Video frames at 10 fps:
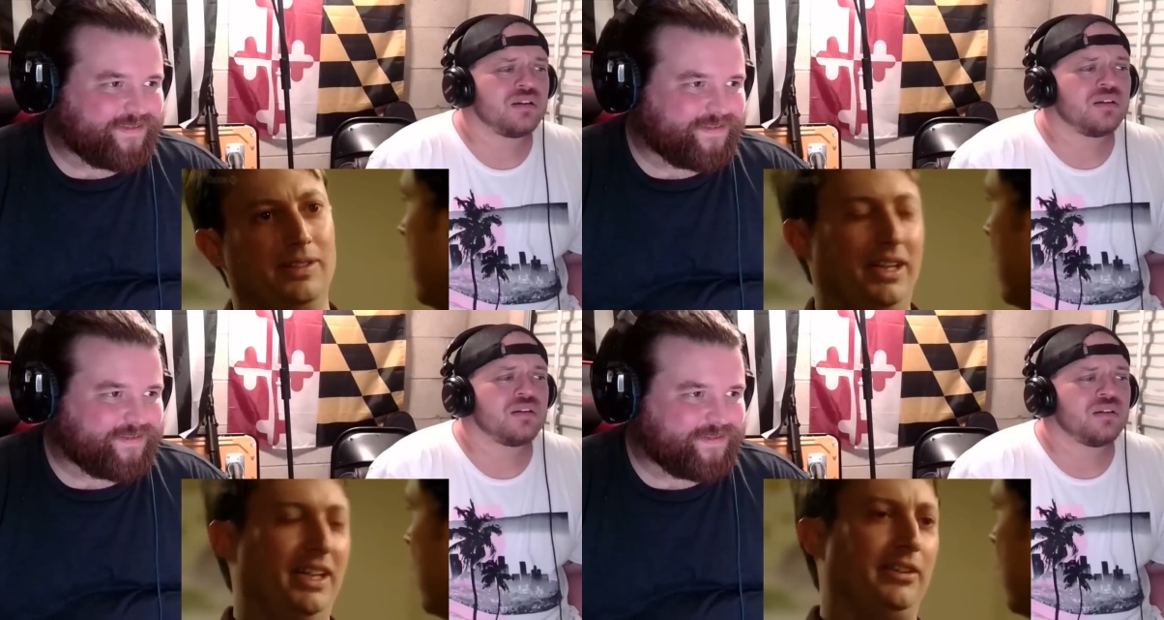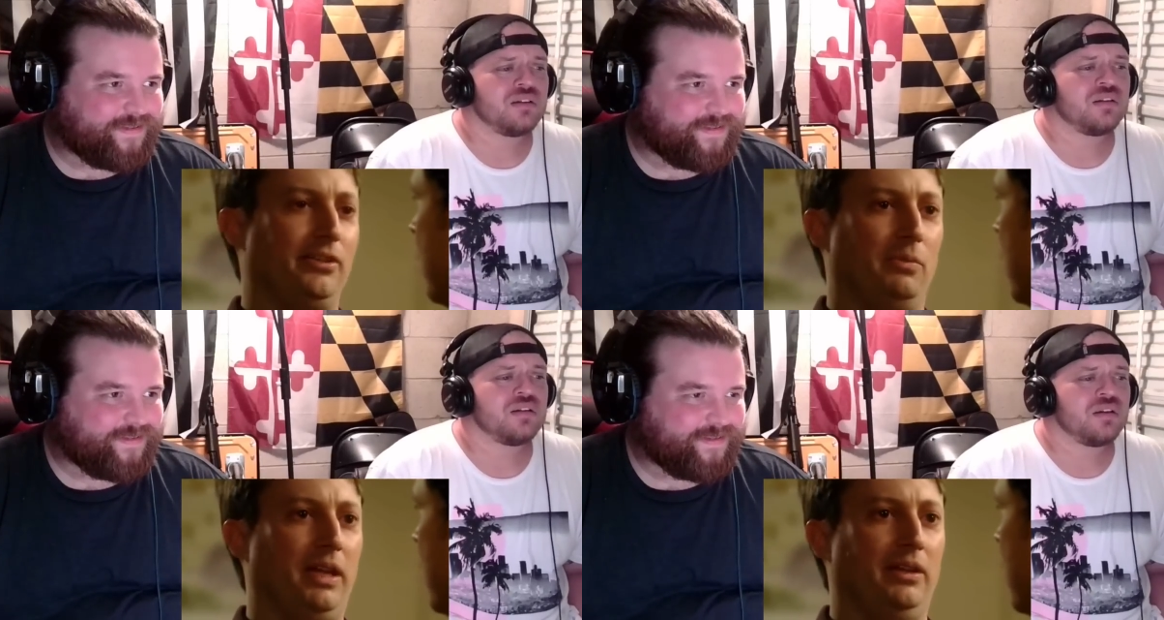Speaker 1: It
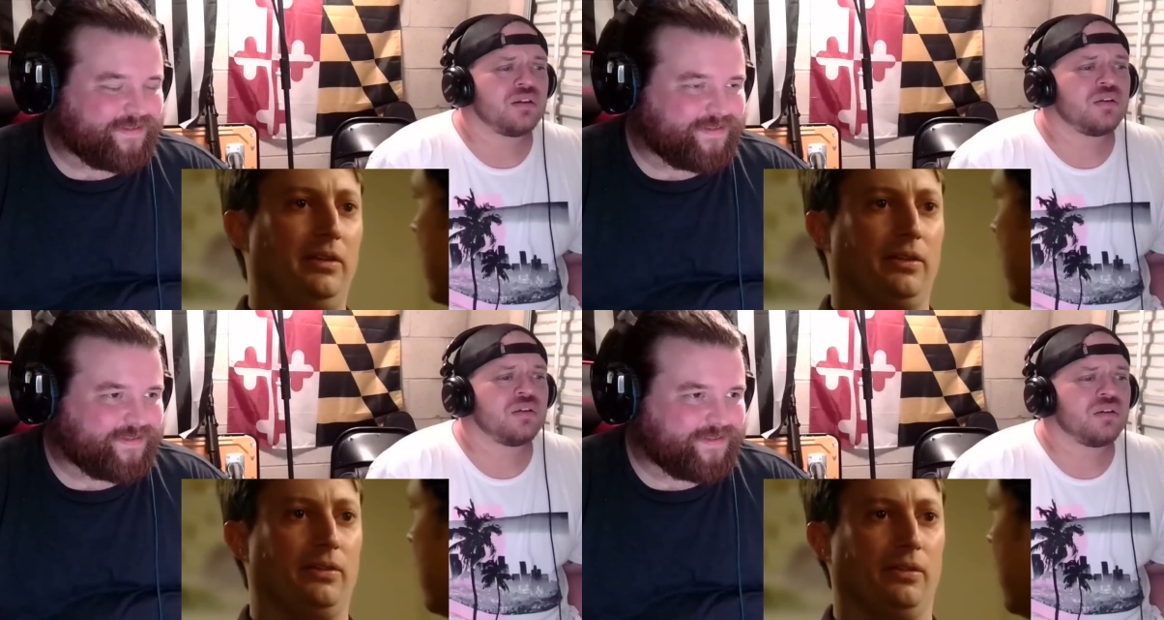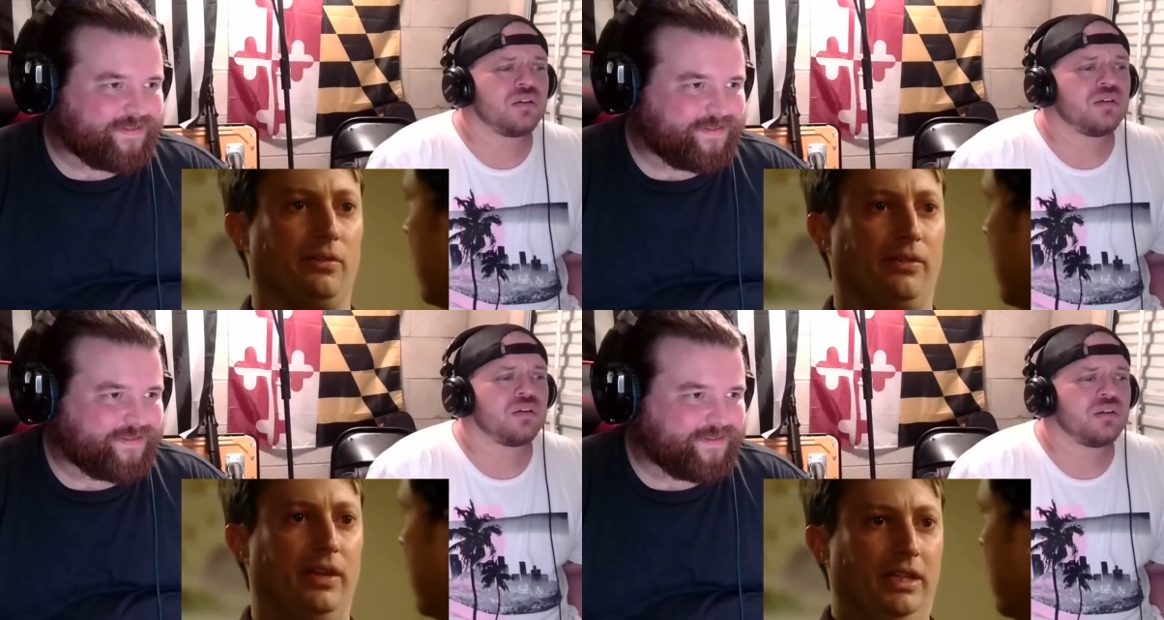doesn't make you the
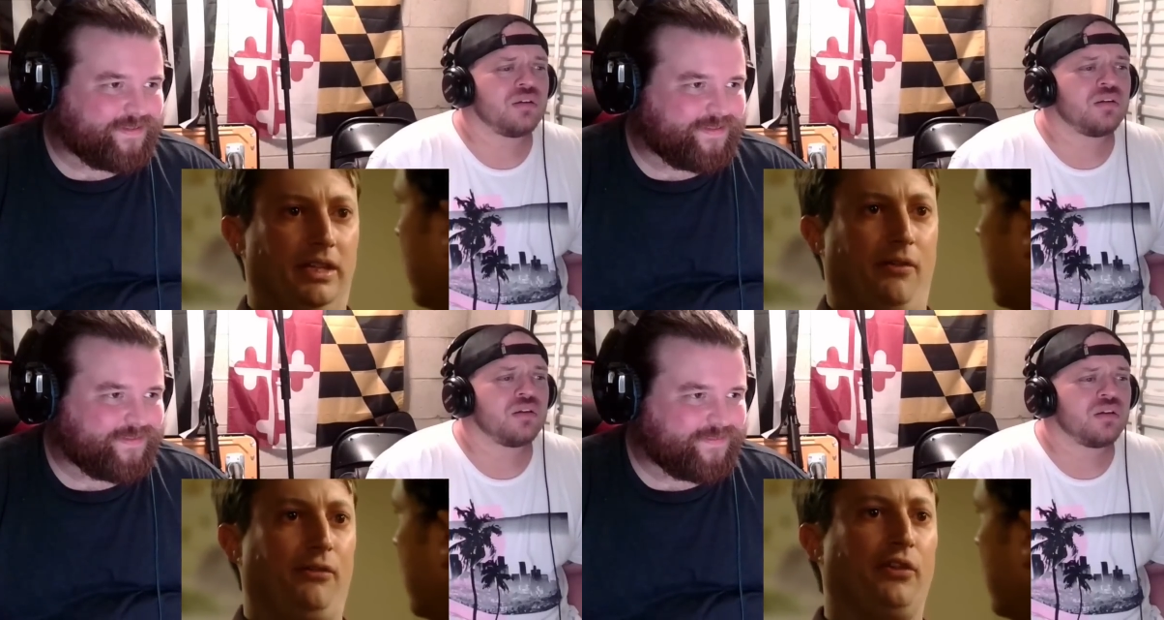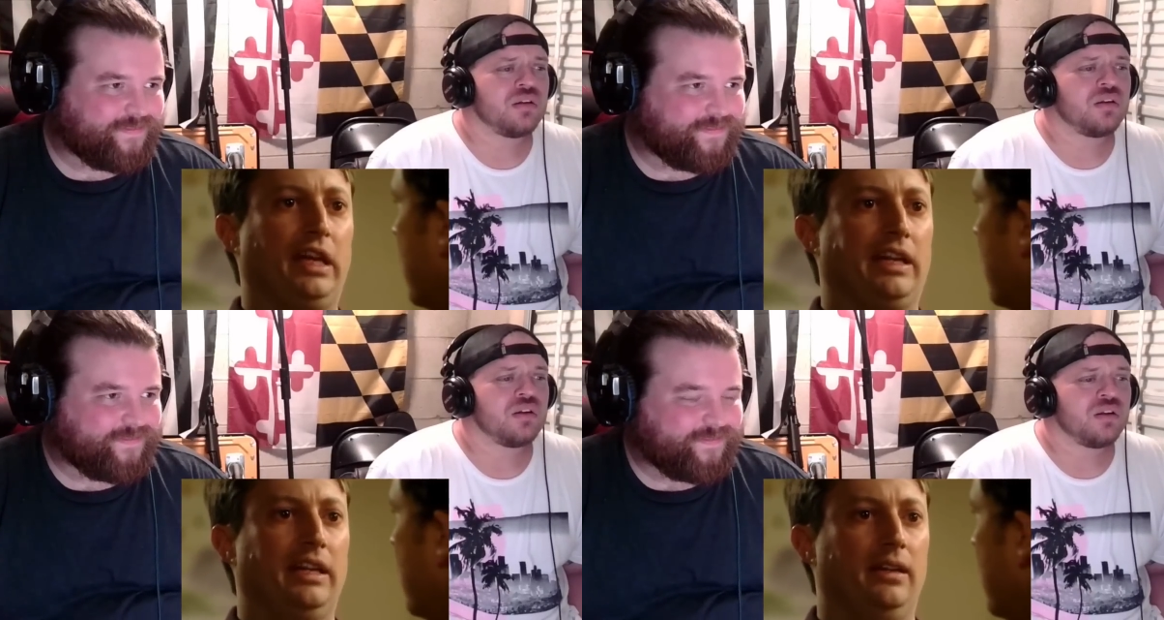sort of
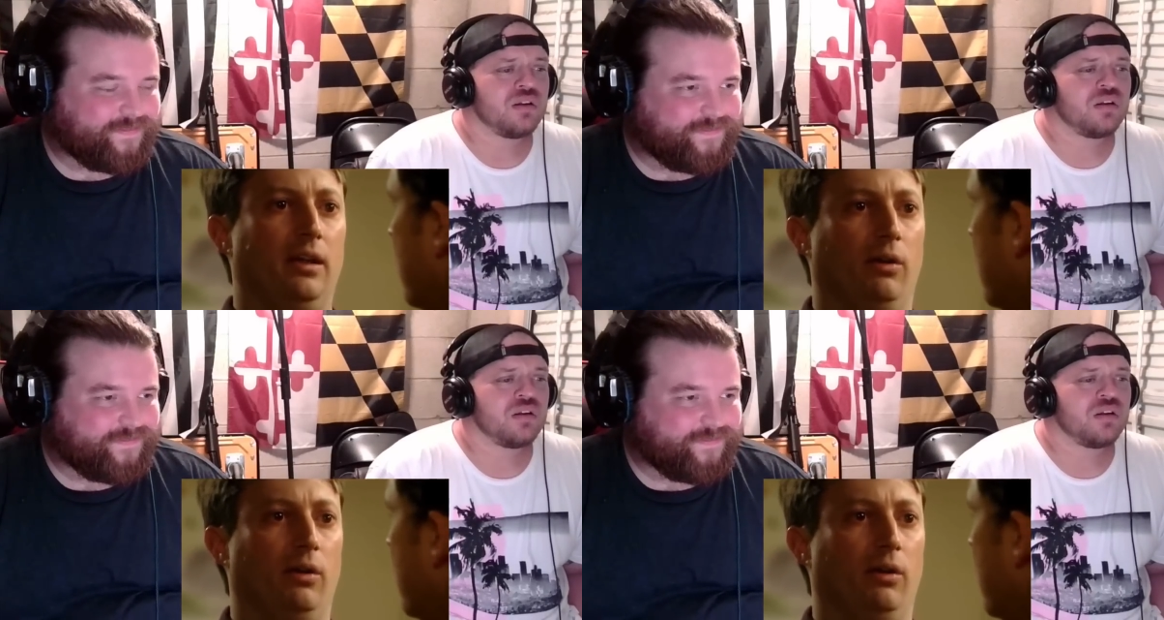freaky,